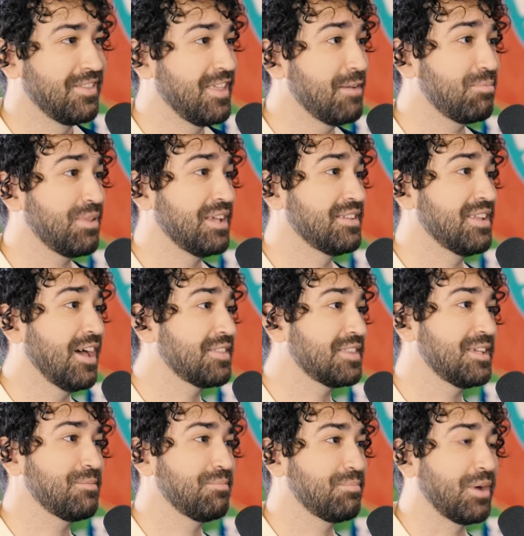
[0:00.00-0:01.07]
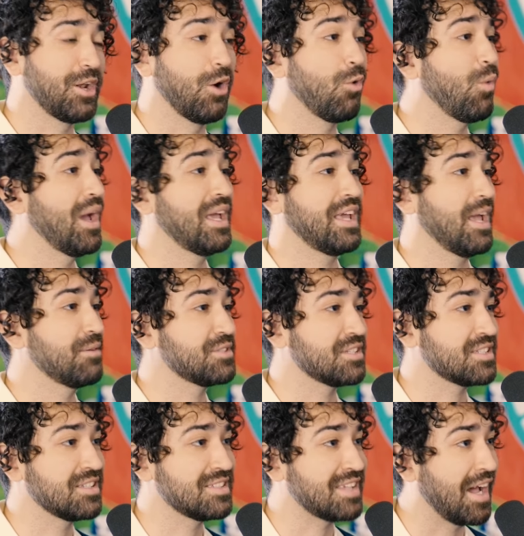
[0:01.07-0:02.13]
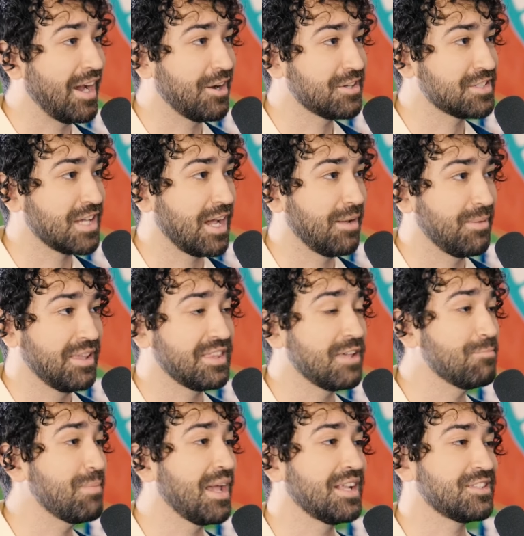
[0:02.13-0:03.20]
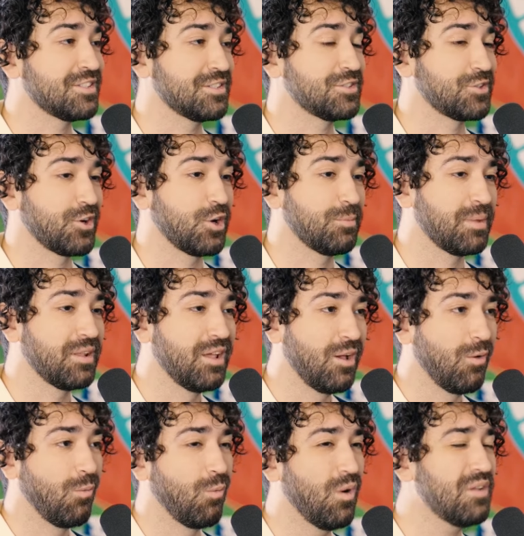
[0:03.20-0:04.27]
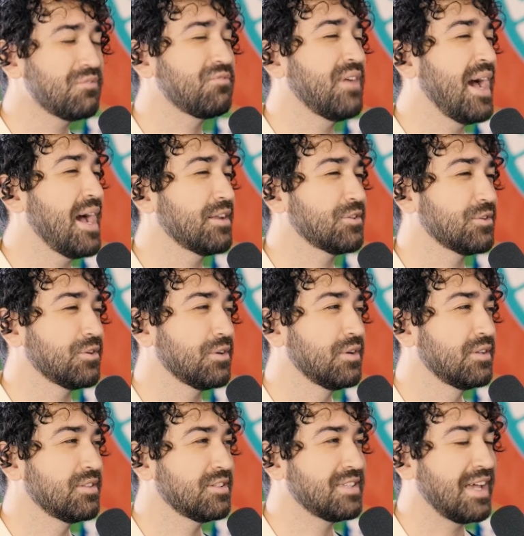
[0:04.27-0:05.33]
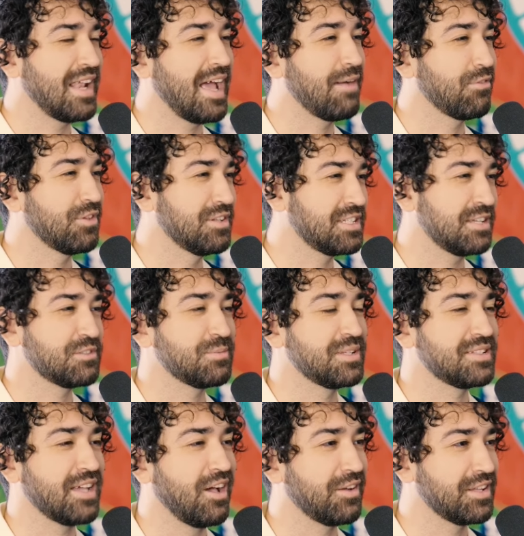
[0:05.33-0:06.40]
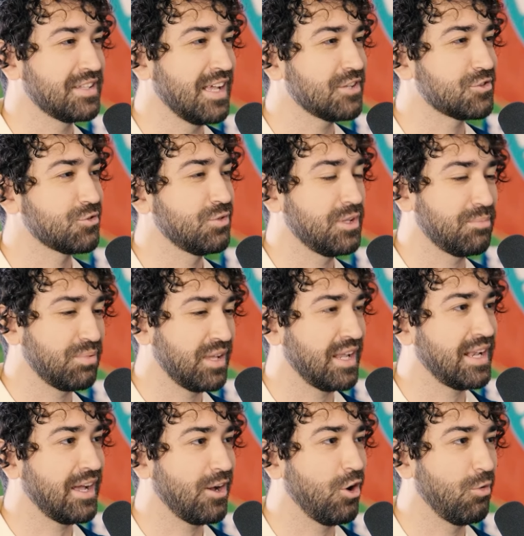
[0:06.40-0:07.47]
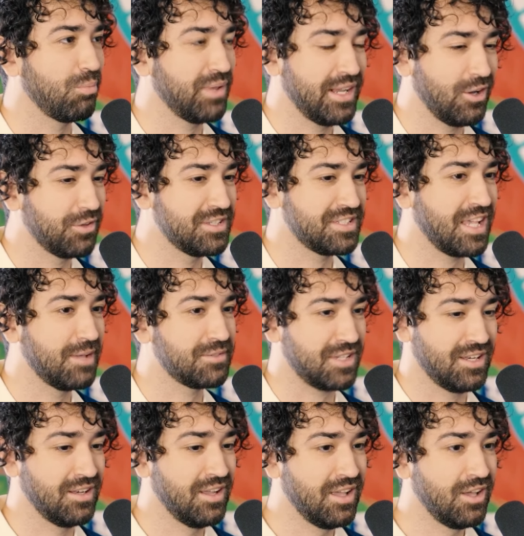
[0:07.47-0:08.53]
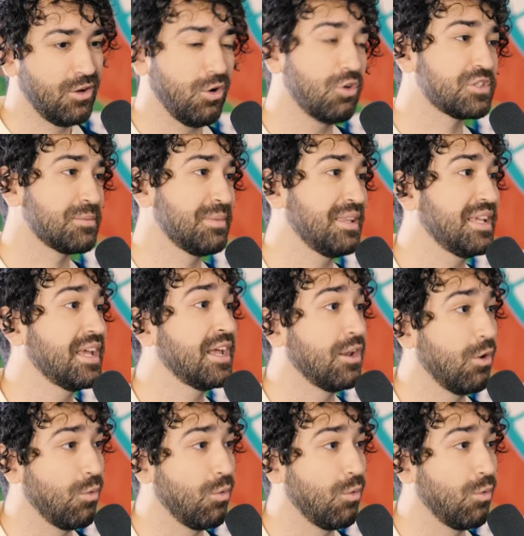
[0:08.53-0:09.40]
they played away games this entire time, and they made it to this tournament. What factor does that have on the team's mentality? Not truly playing at home, playing all these games, and ultimately in a